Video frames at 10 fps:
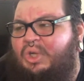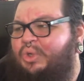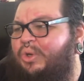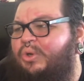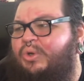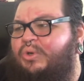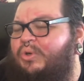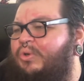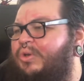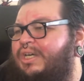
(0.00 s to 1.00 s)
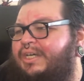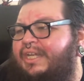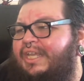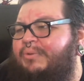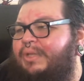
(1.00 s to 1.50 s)
Oh,
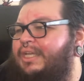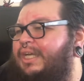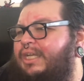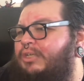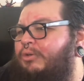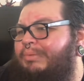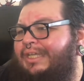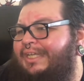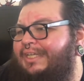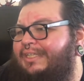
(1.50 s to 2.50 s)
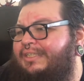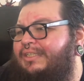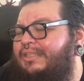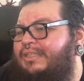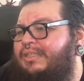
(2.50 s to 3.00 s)
honey, we gotta go back.
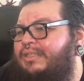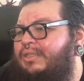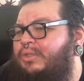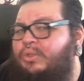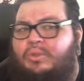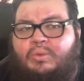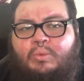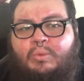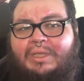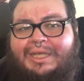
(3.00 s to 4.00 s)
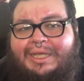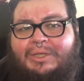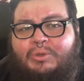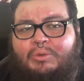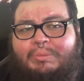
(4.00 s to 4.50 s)
We
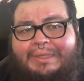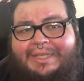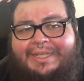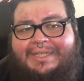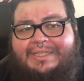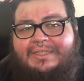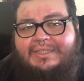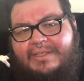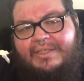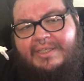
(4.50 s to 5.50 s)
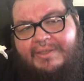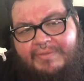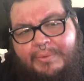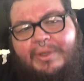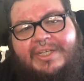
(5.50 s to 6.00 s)
gotta go back.
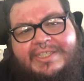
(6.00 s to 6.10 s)
If you were to